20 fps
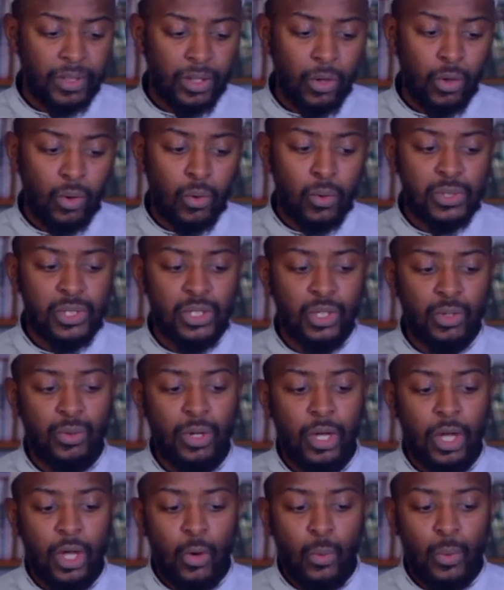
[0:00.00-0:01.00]

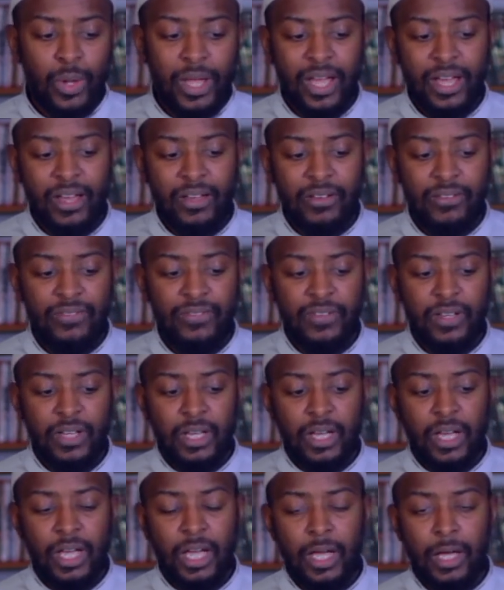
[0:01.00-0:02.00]
Also, we have
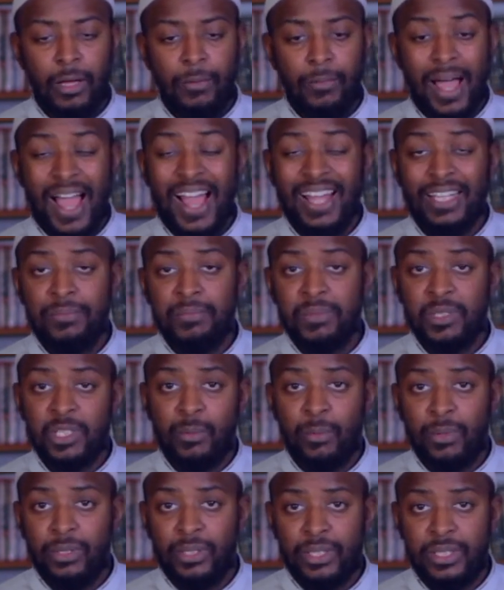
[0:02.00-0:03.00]
items and
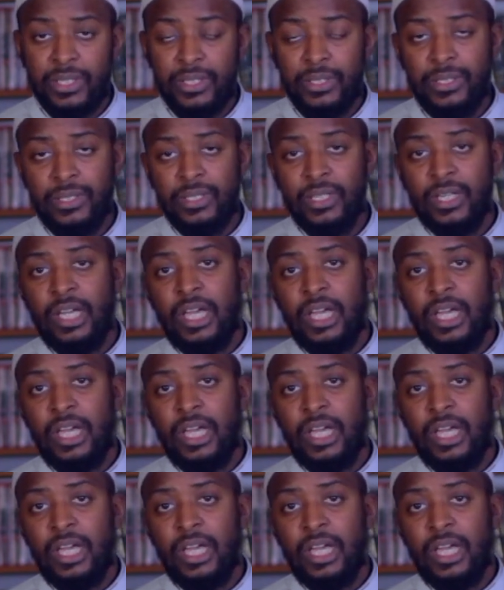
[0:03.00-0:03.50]
commodities.